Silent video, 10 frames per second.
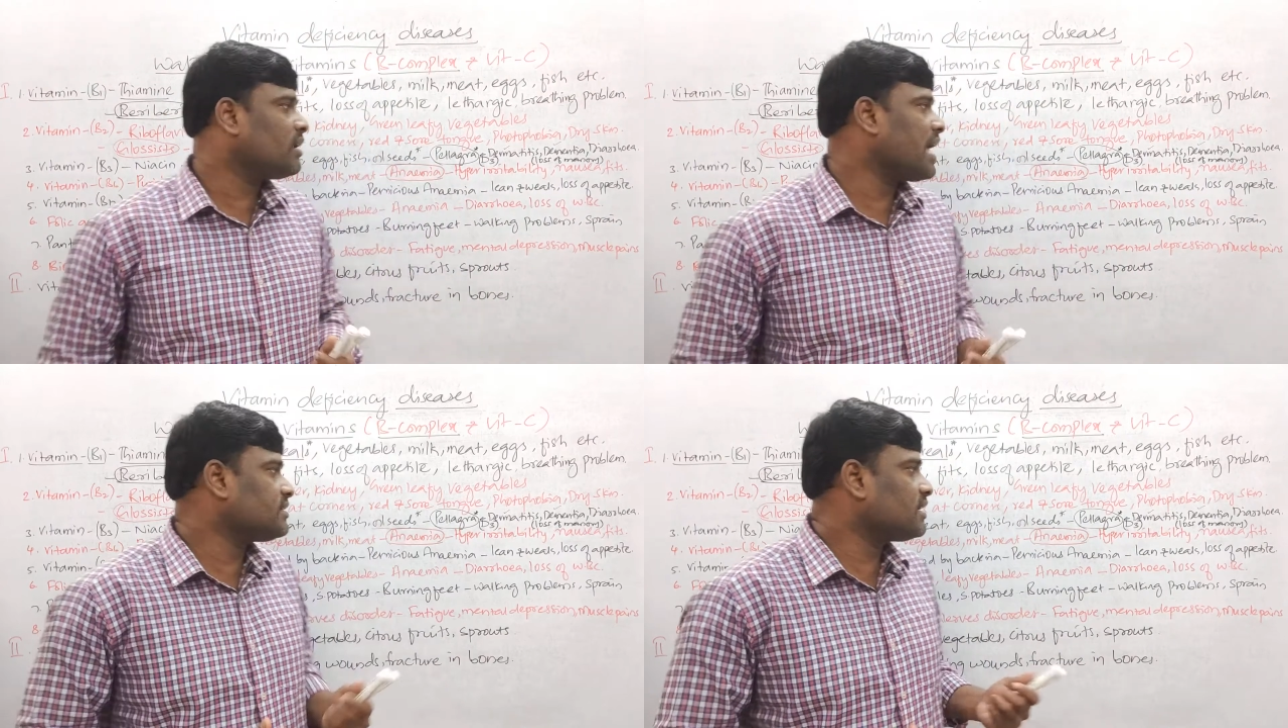
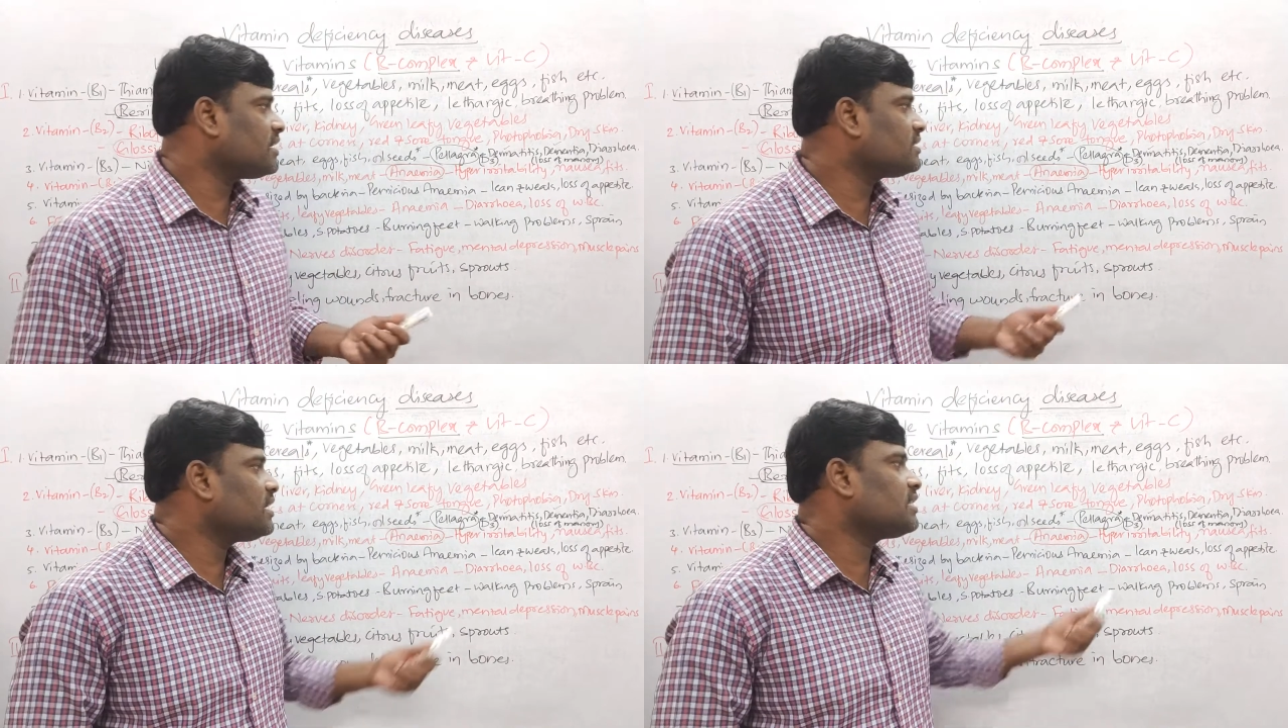As a
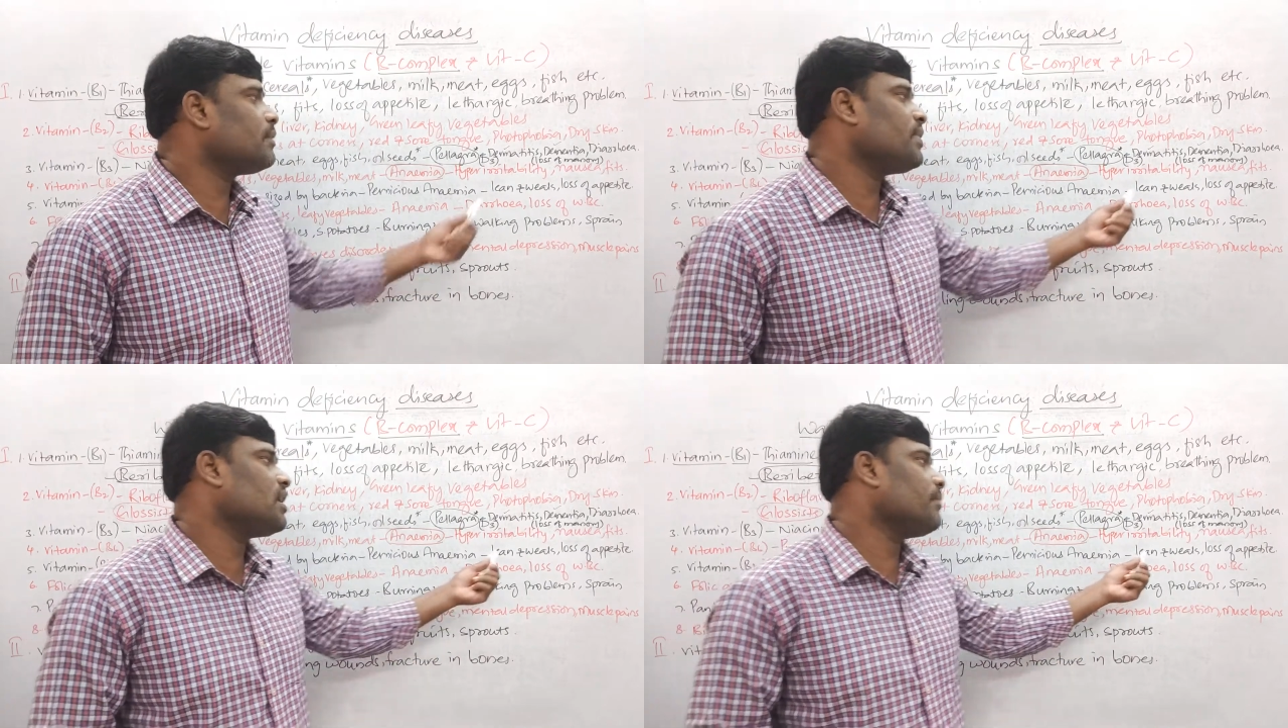result, they
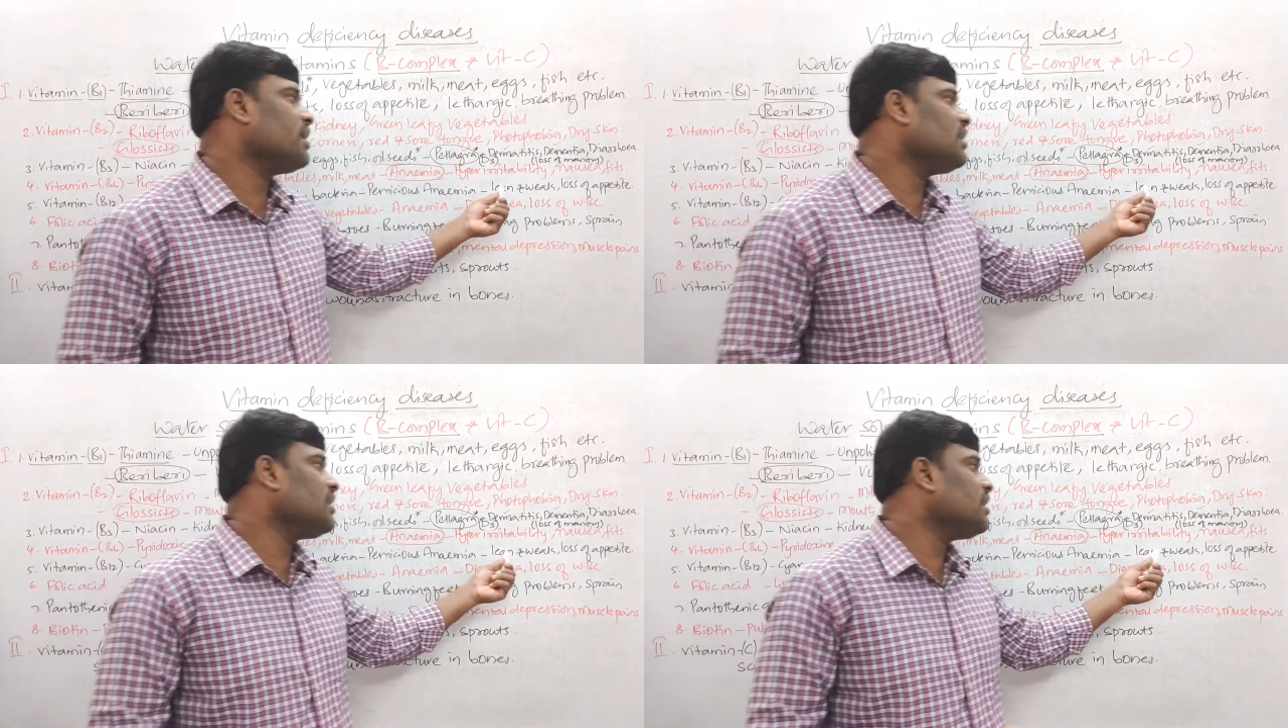become a
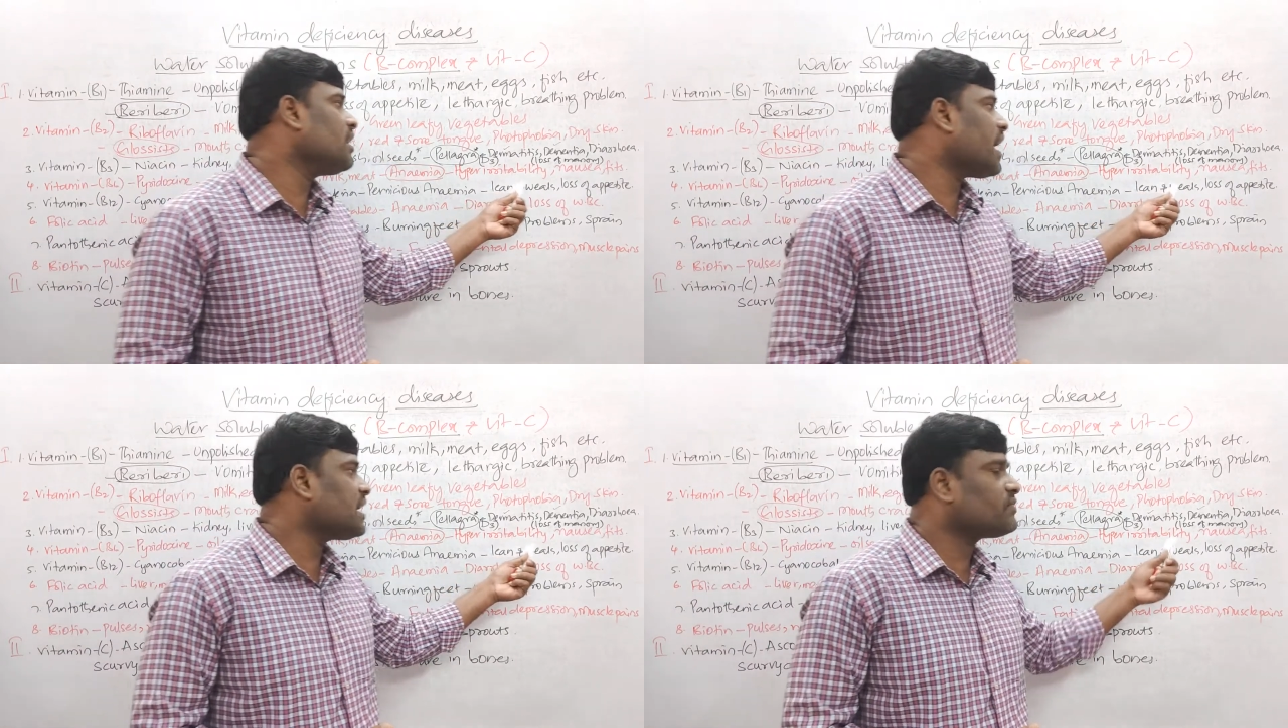
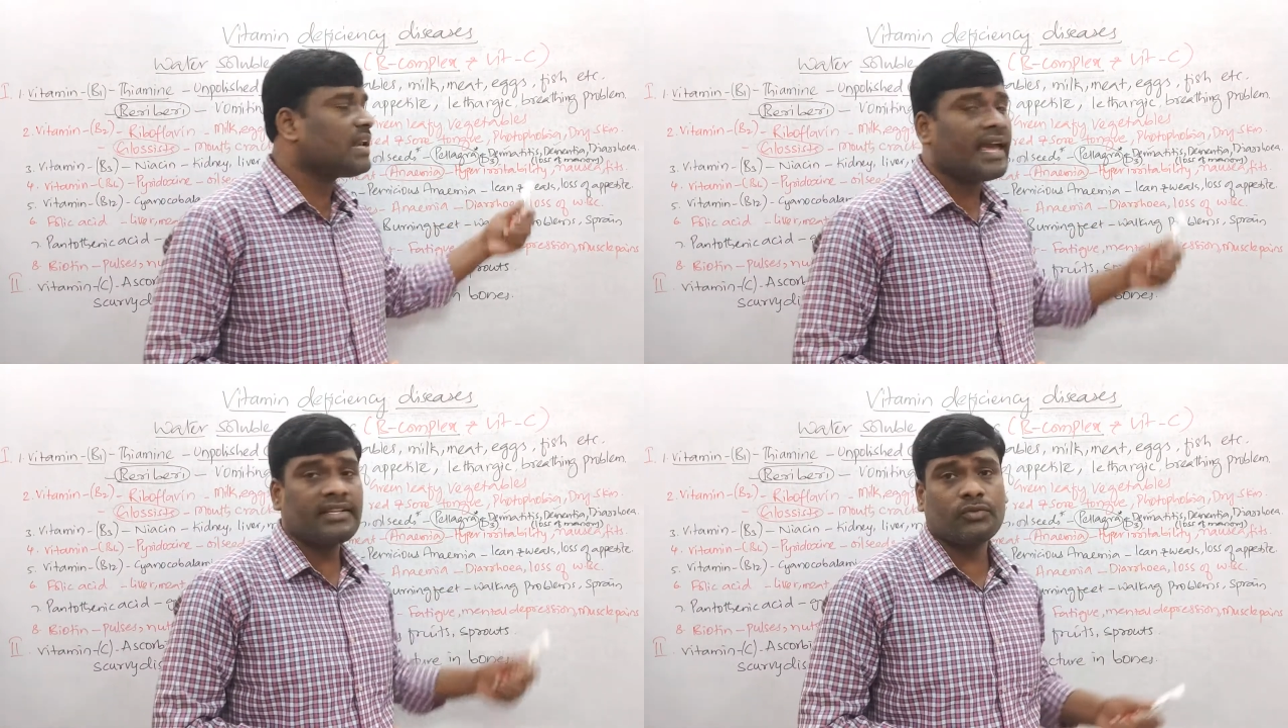lean as
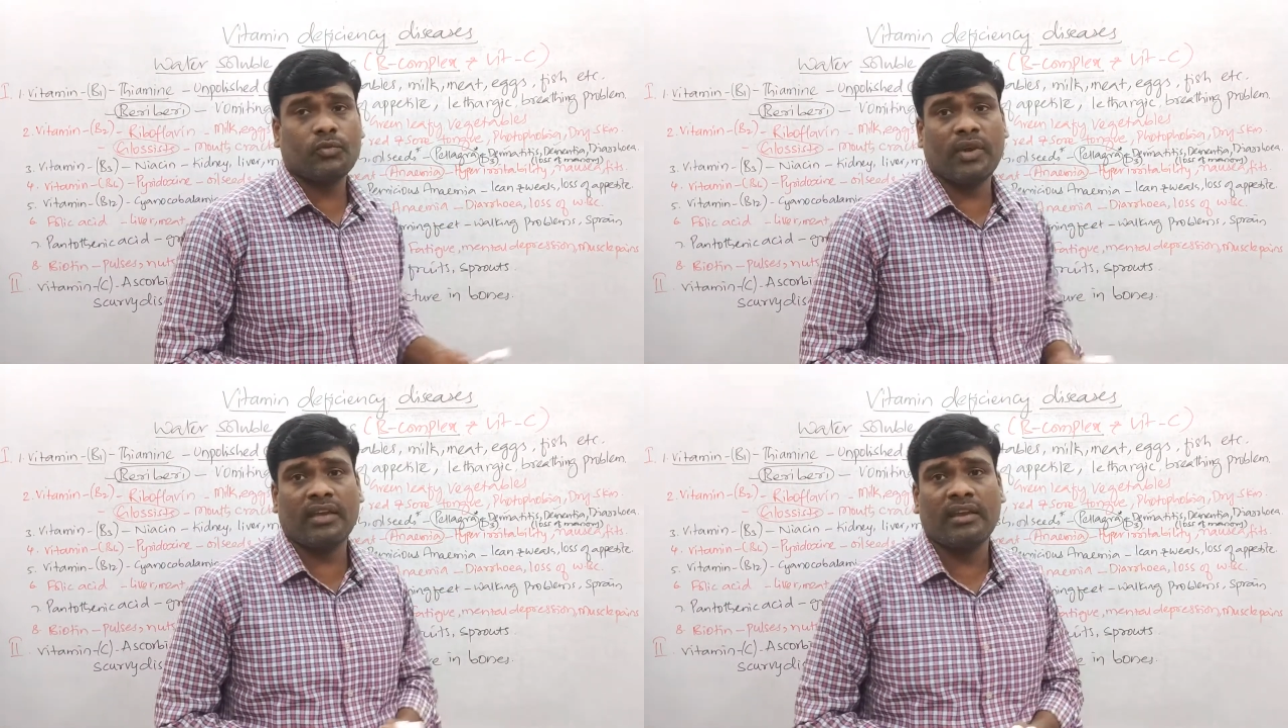well as
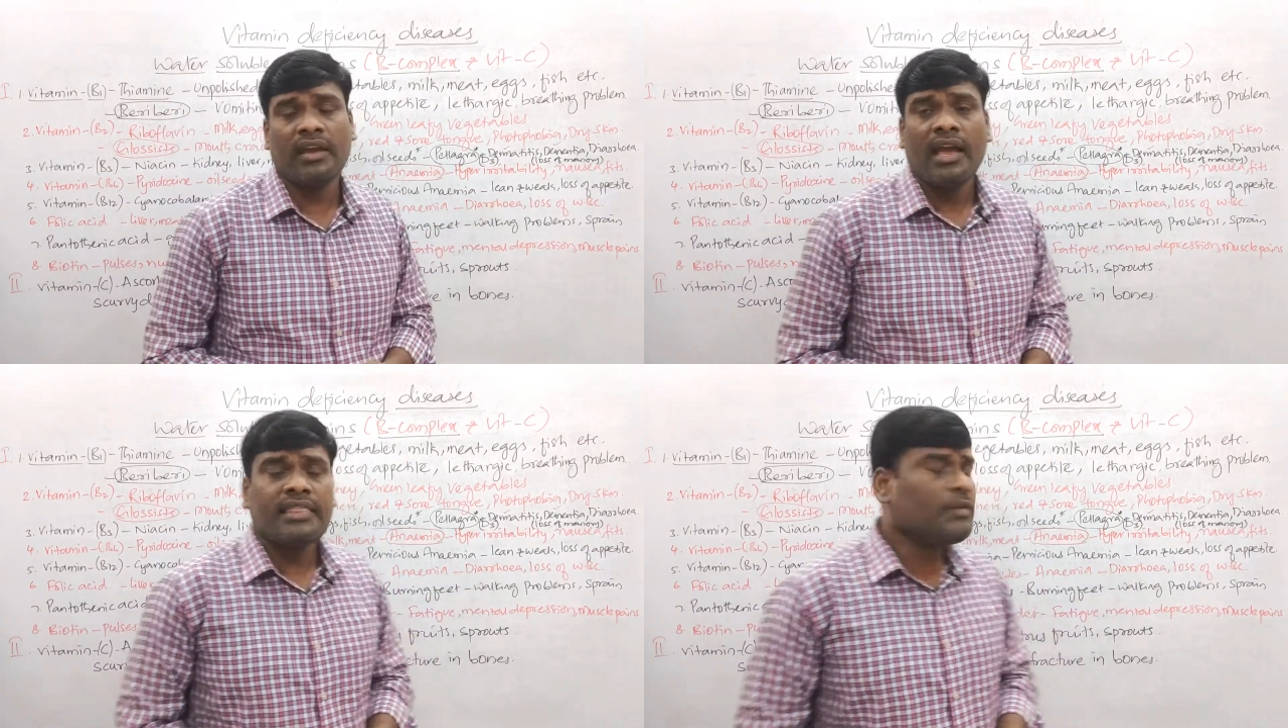weak.
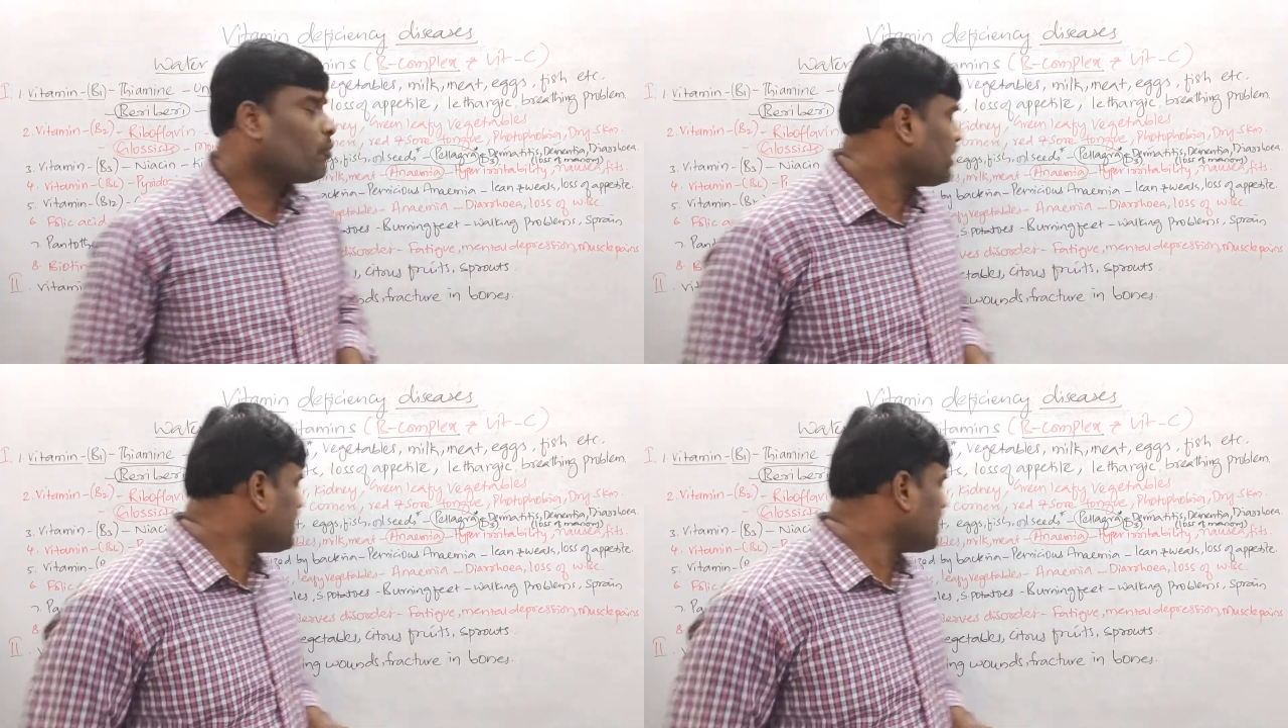Then what